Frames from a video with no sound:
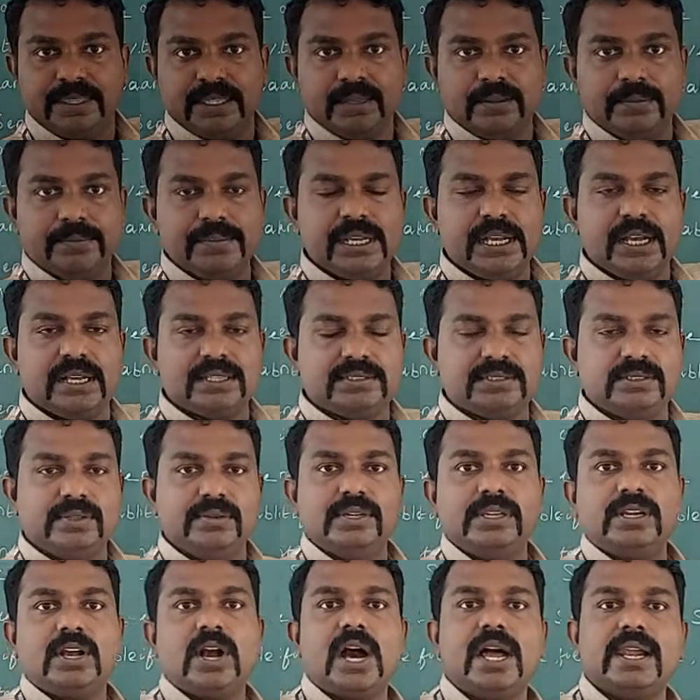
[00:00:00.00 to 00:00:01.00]
Because you
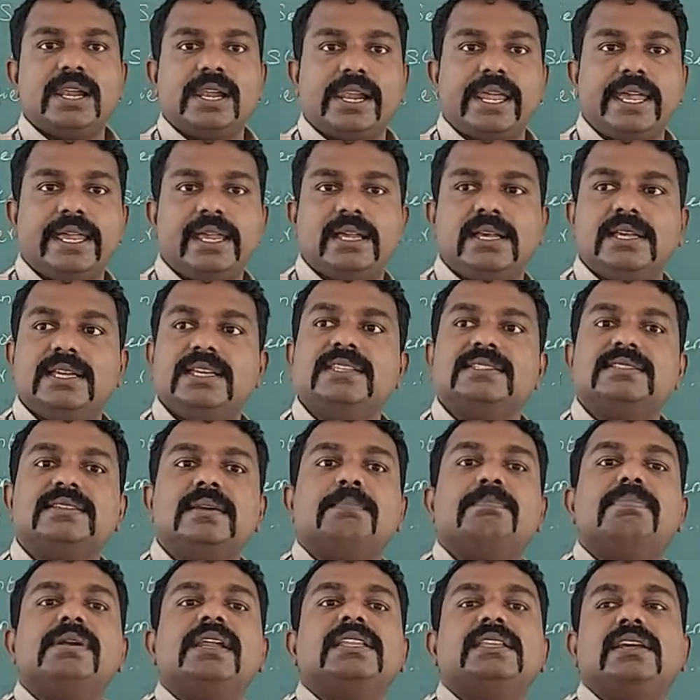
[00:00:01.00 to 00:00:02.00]
will call like he is the
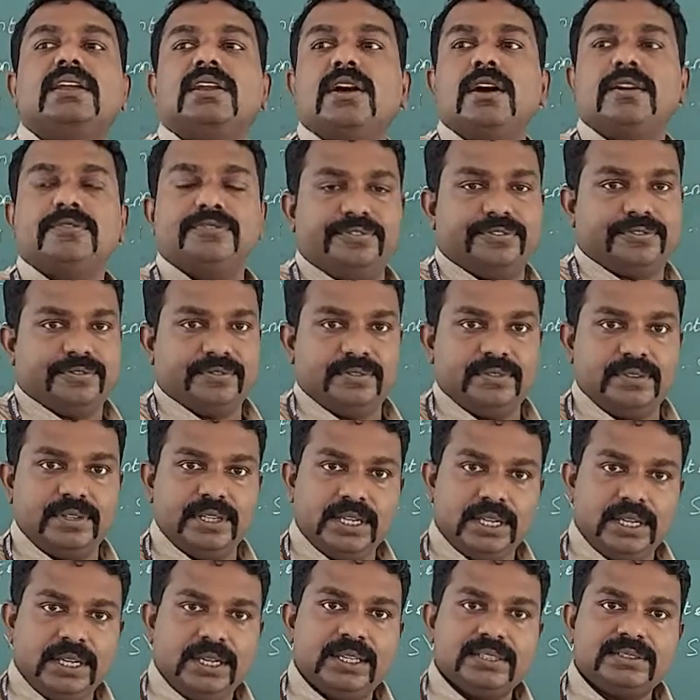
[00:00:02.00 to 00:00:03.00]
brother of
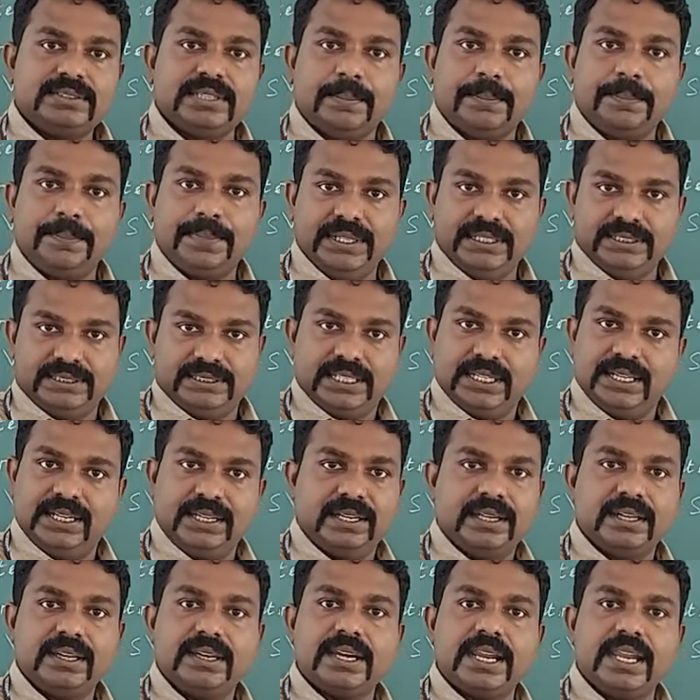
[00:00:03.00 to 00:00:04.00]
some person,
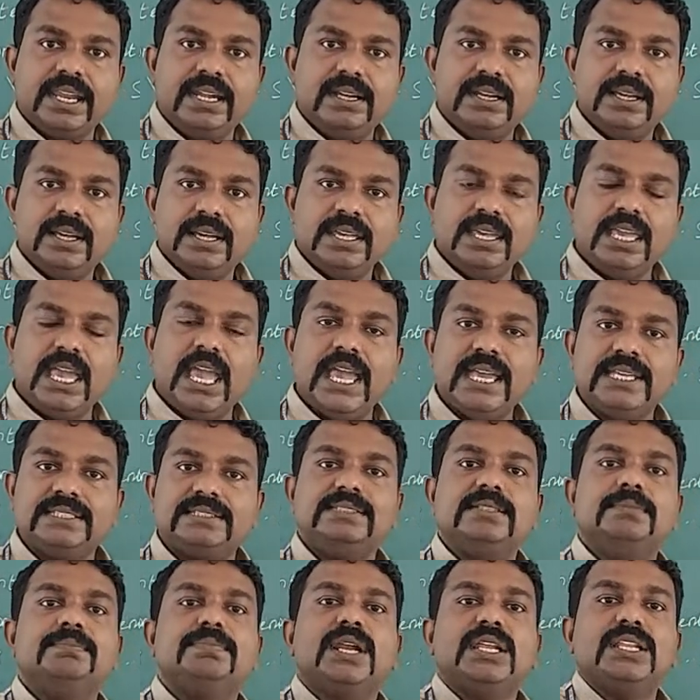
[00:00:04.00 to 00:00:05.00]
right? A
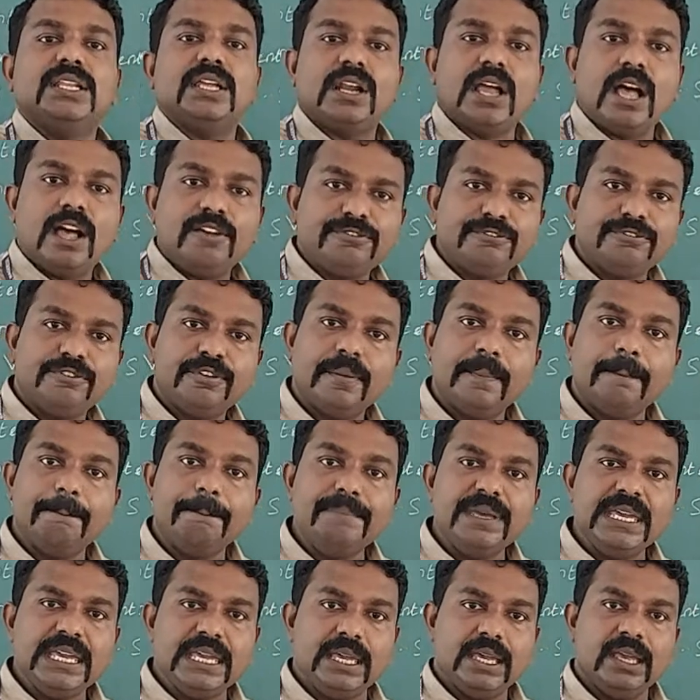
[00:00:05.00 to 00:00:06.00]
is the brother
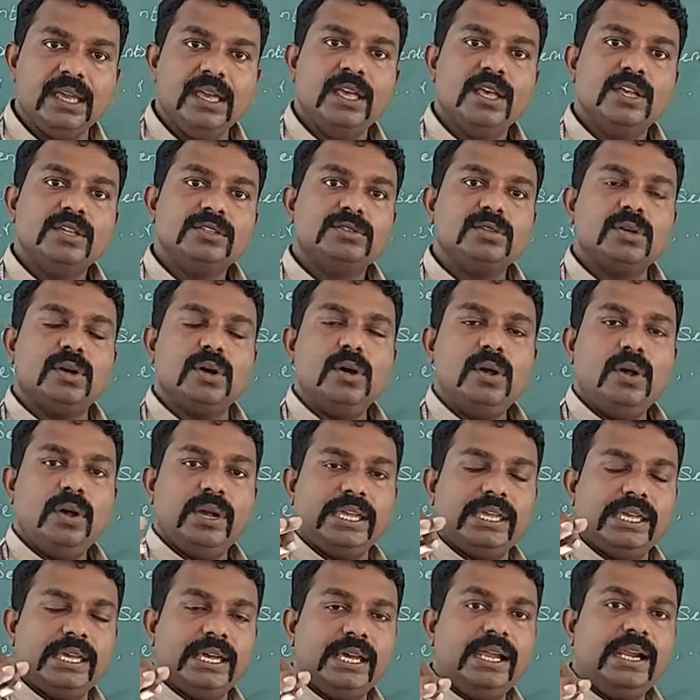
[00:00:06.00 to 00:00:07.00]
of B. So
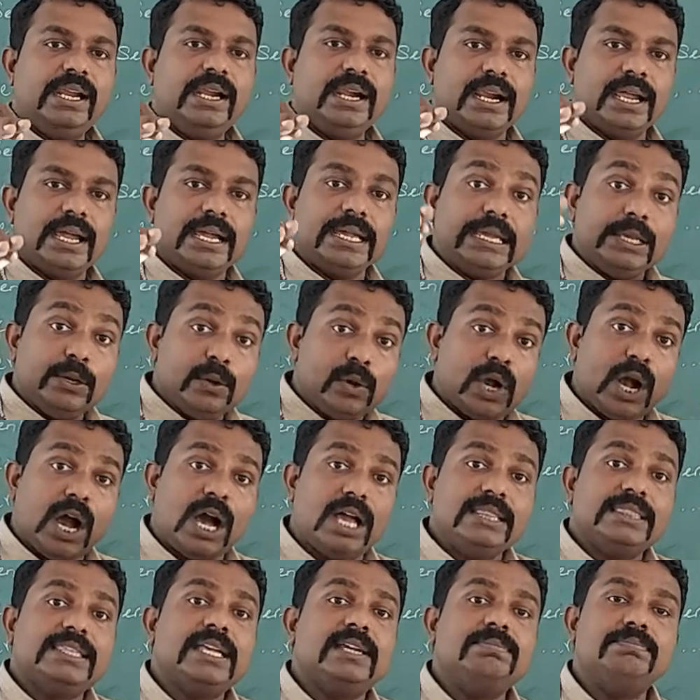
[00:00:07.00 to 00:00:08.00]
here you
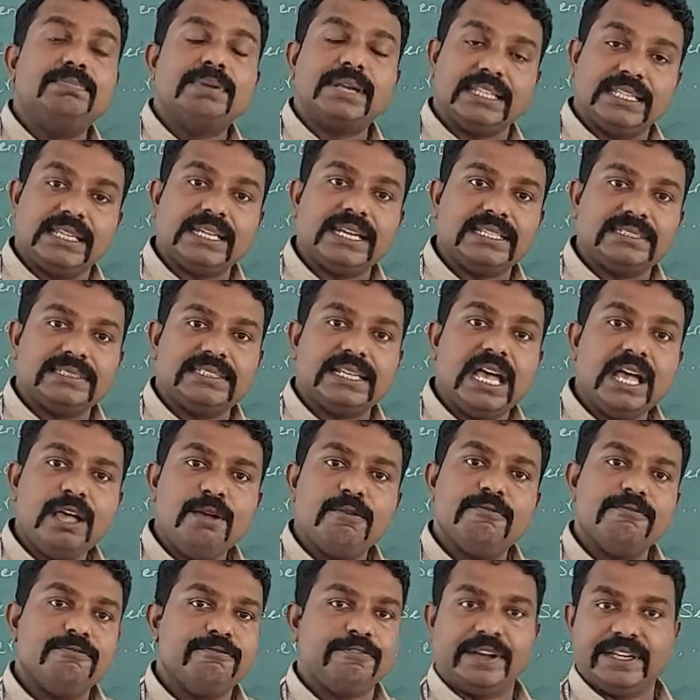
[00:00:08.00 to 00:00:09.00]
call that brother as
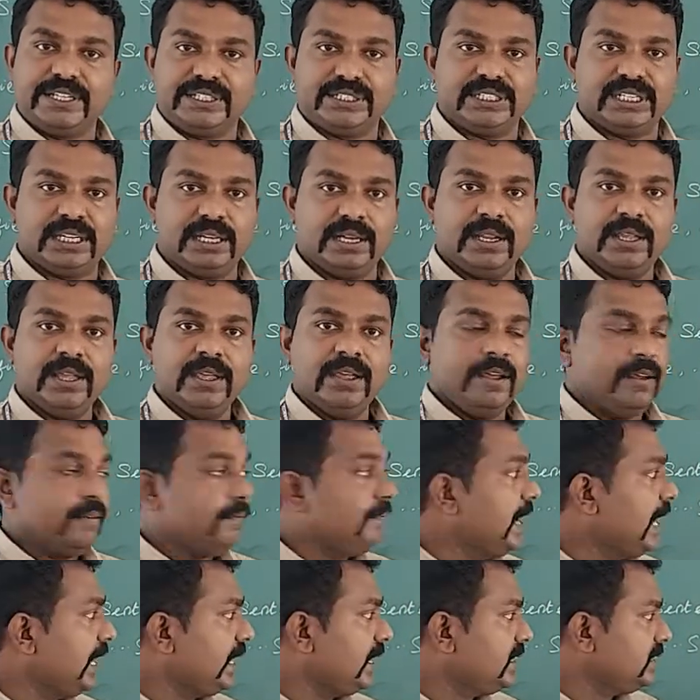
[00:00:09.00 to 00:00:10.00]
a function.
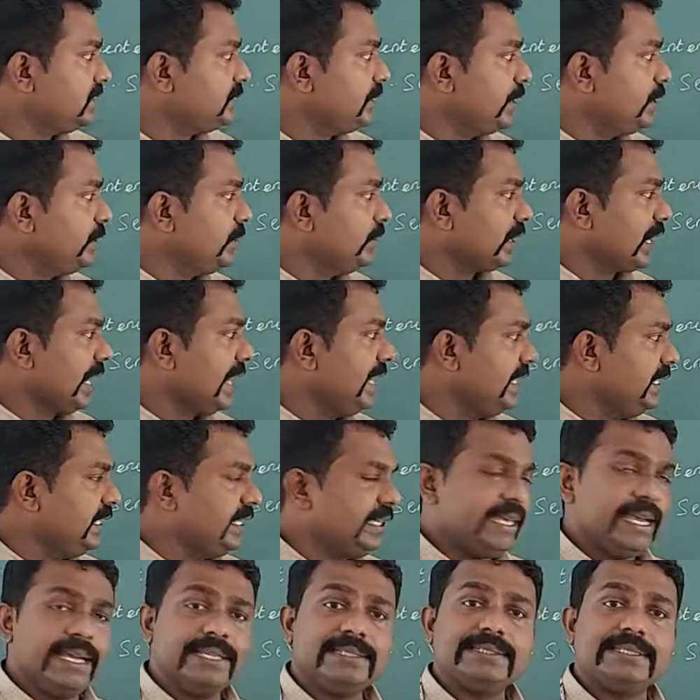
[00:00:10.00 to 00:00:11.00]
Whereas when you
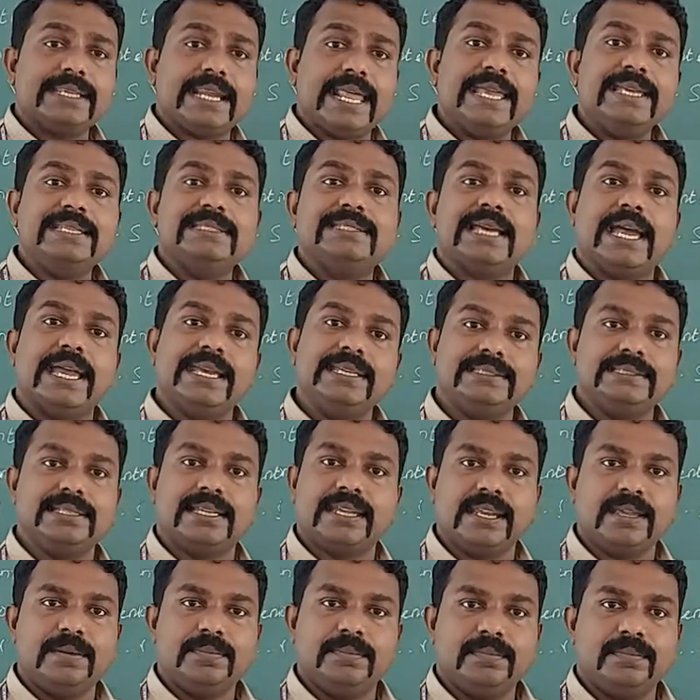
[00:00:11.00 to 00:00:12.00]
write X likes ice
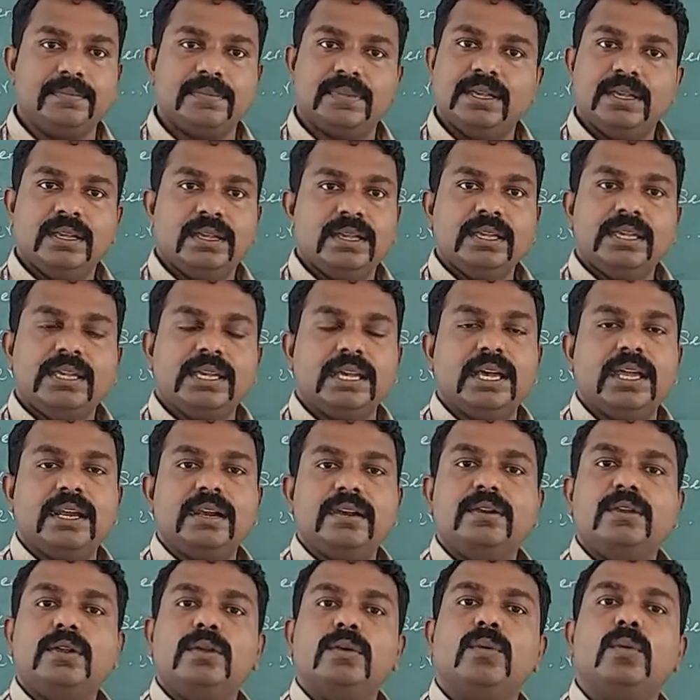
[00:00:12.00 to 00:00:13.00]
cream,
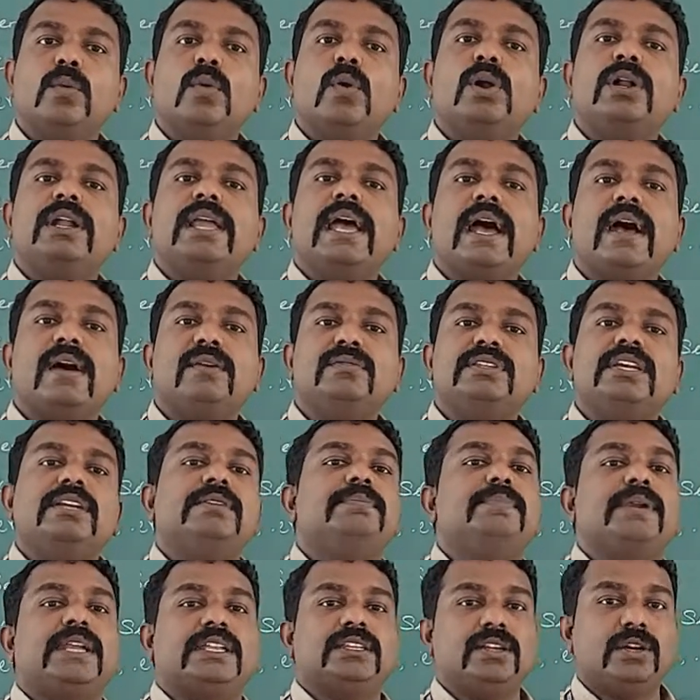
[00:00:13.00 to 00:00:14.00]
here you won't have
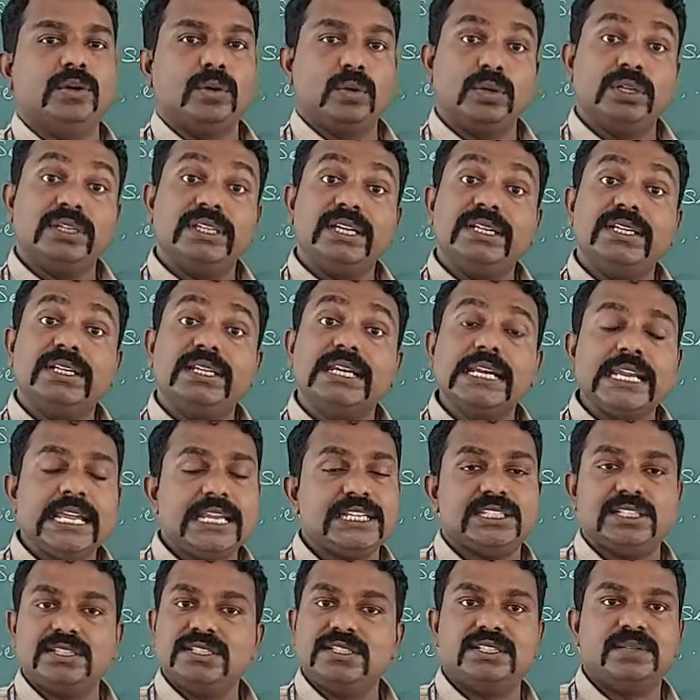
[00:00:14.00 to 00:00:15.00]
that brotherhood, that
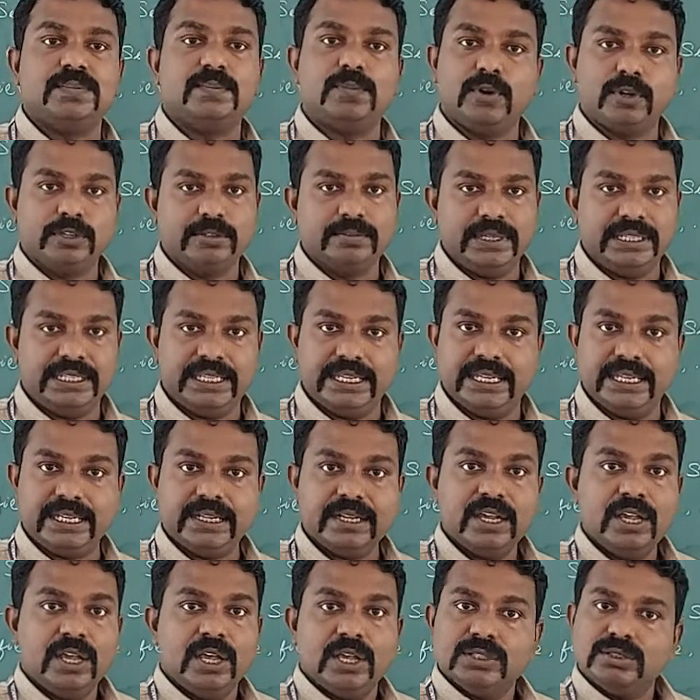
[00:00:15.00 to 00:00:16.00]
relationship won't be there.
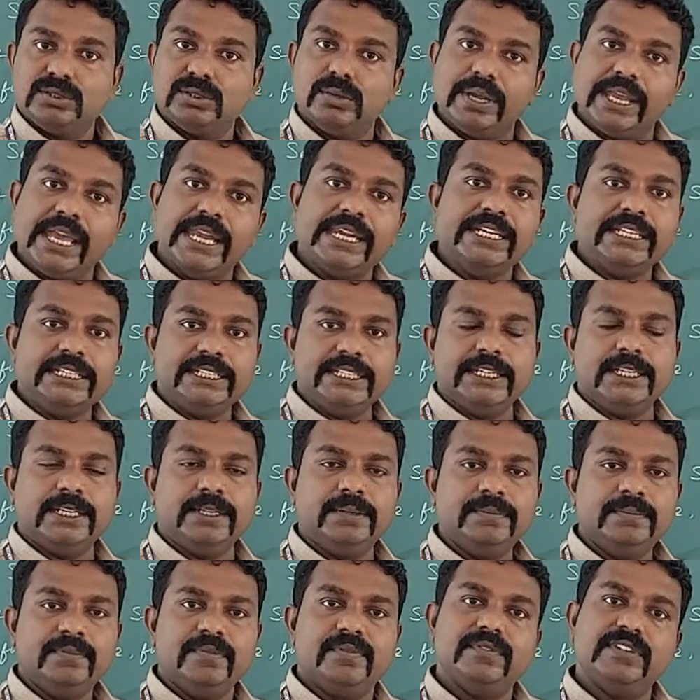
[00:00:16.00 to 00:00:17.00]
So any
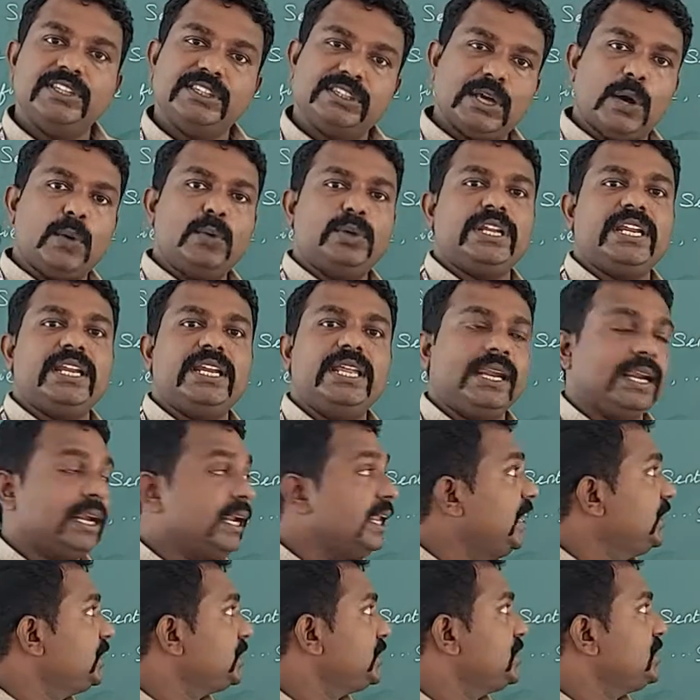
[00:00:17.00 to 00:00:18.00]
term without any
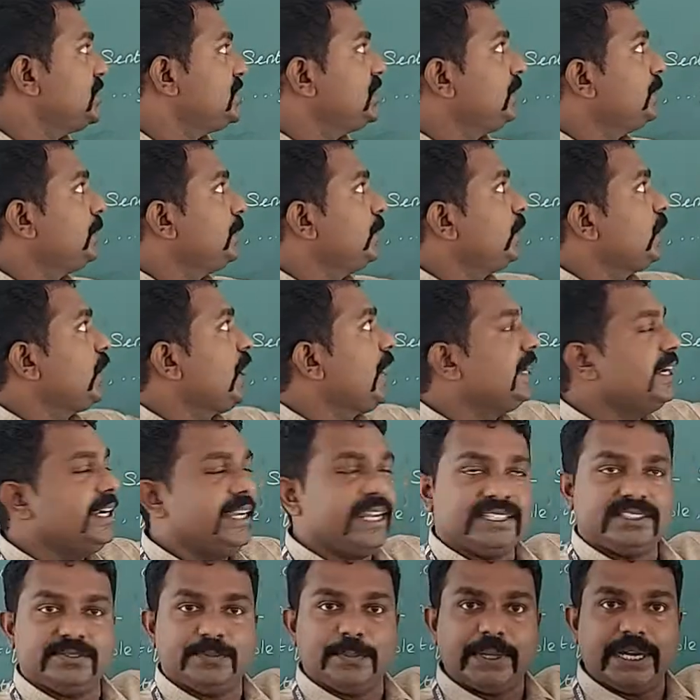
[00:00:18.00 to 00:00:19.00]
relationship, you call it
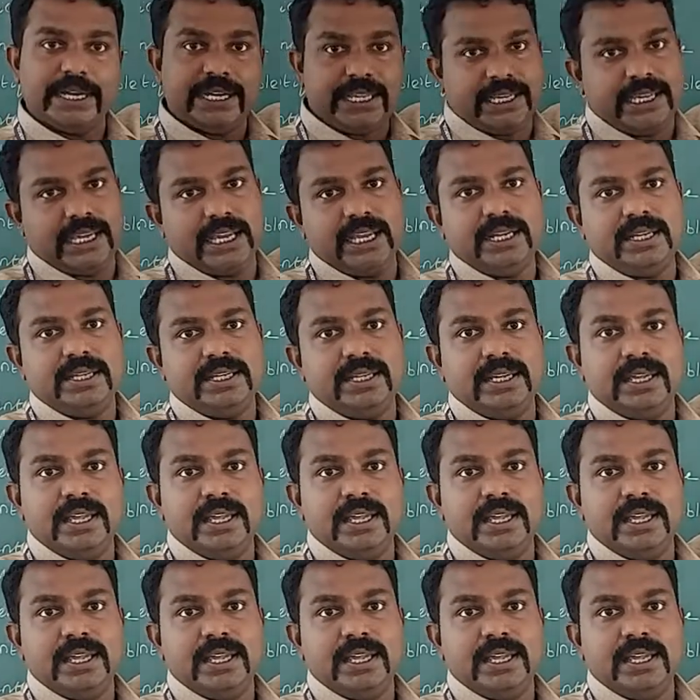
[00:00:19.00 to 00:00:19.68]
as predicate.